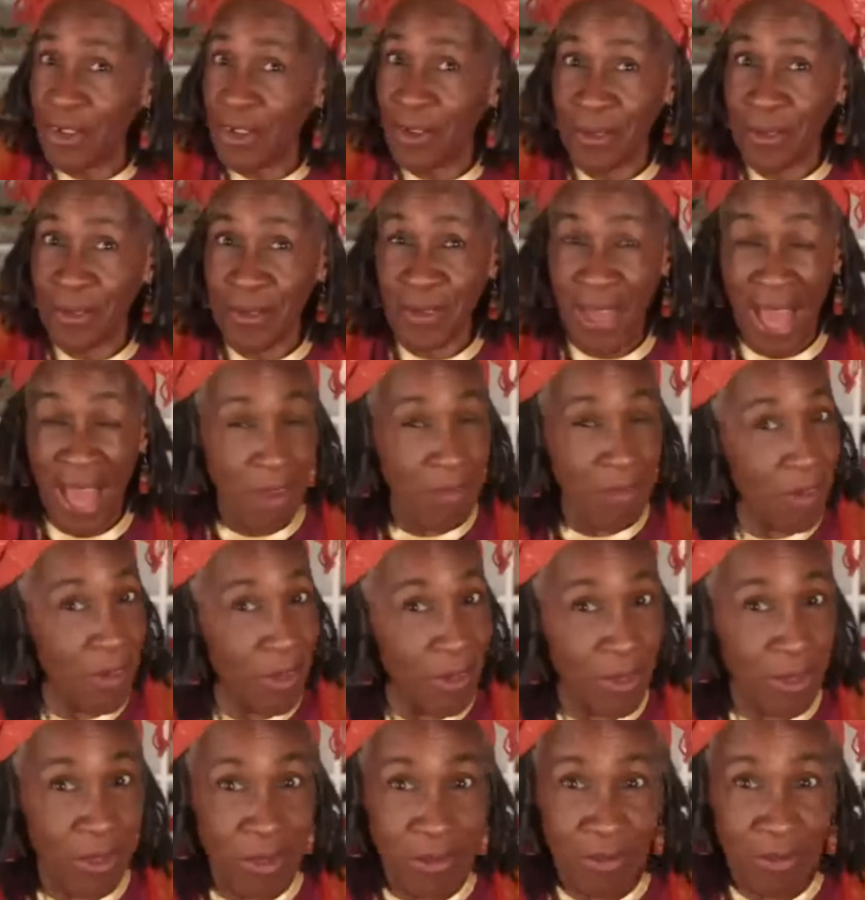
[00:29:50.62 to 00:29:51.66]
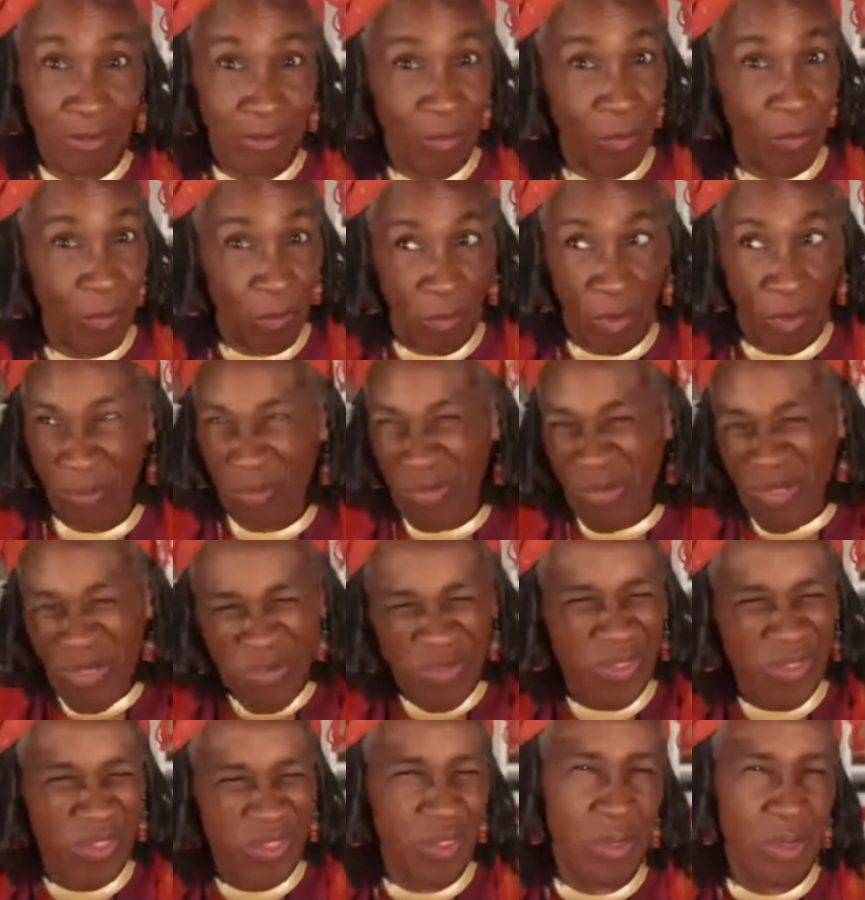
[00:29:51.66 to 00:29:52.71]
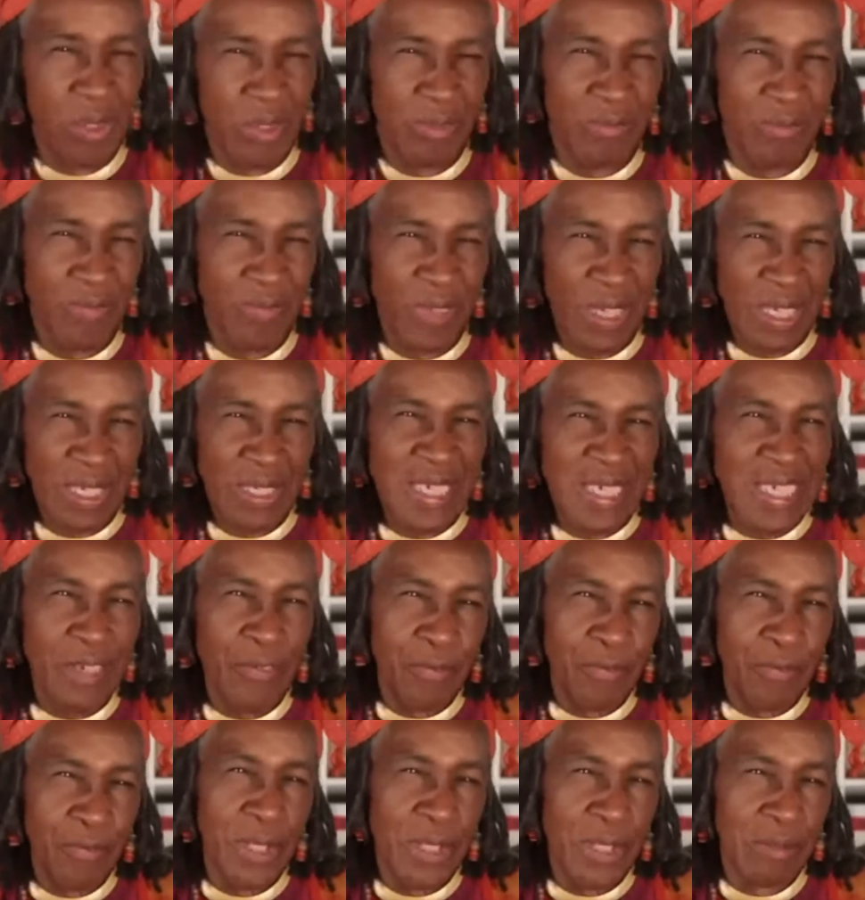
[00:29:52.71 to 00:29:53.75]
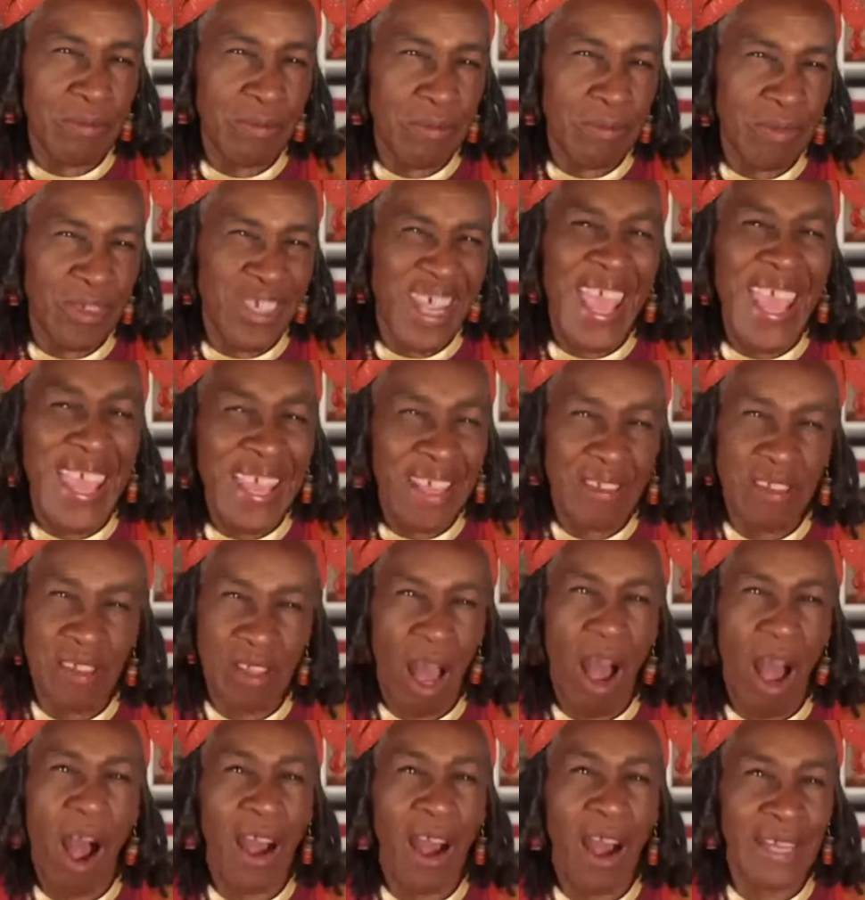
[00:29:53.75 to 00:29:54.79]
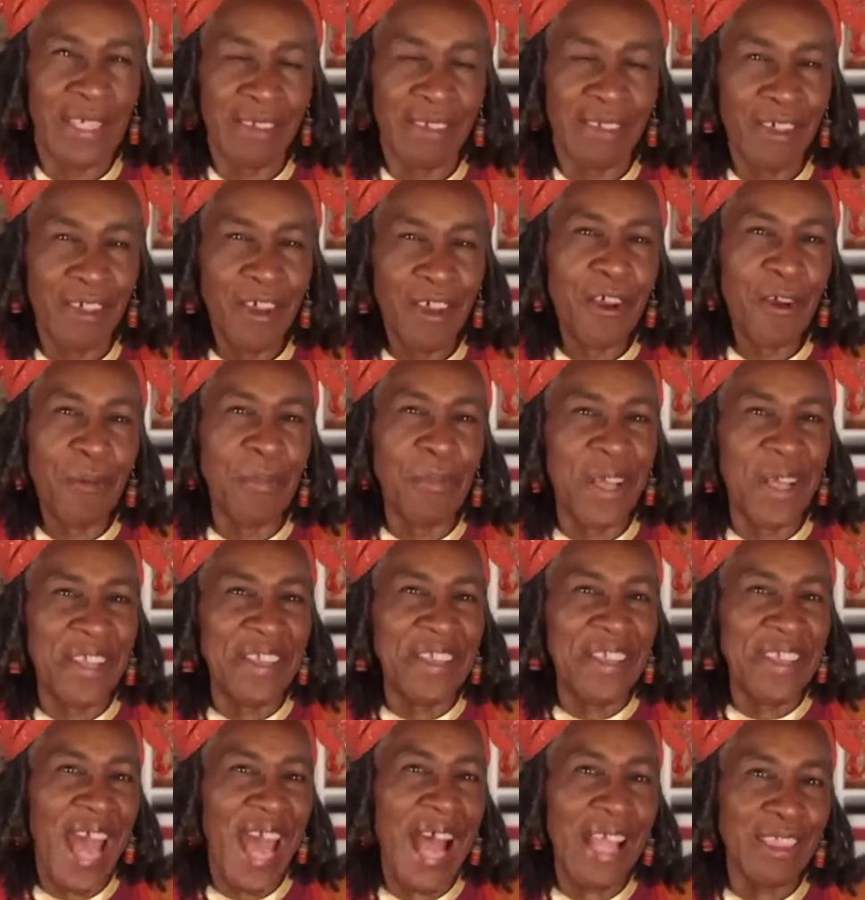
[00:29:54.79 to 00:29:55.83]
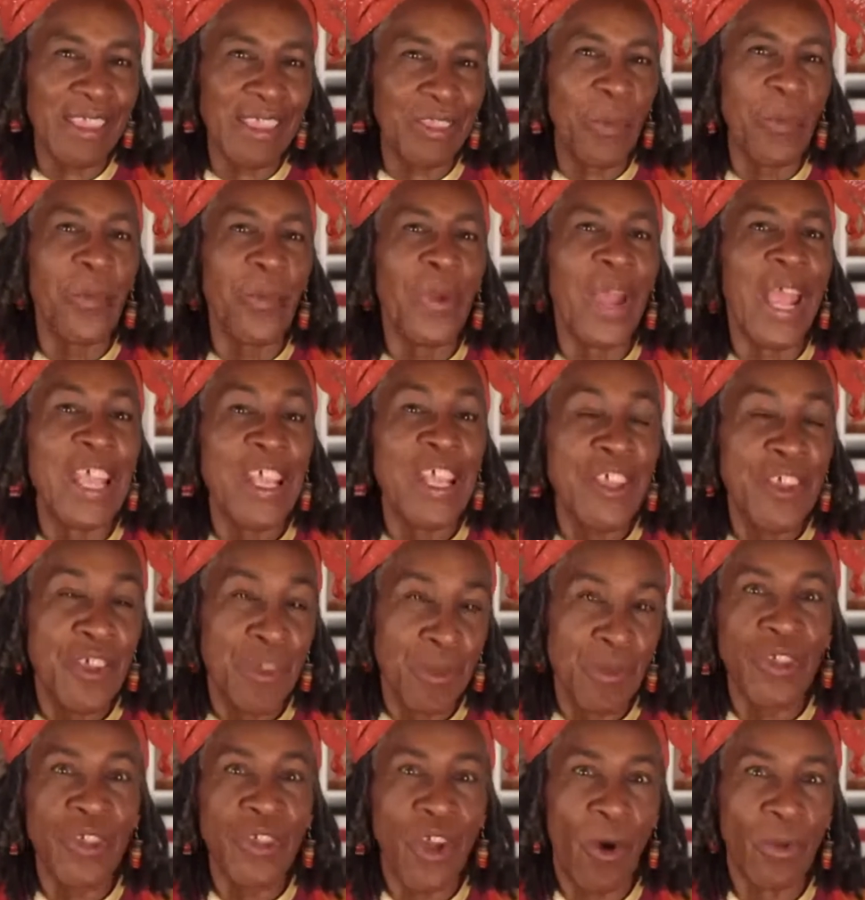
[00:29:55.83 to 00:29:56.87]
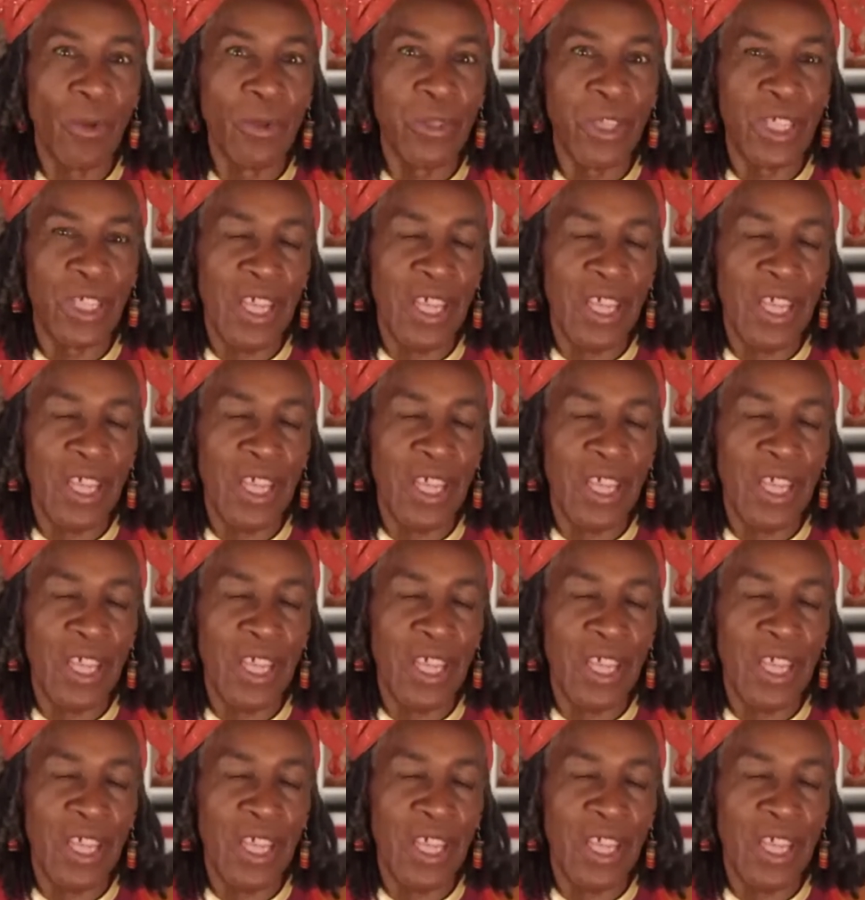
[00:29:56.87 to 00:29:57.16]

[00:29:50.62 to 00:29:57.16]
I've heard sort of different takes on it, but not the way you told it.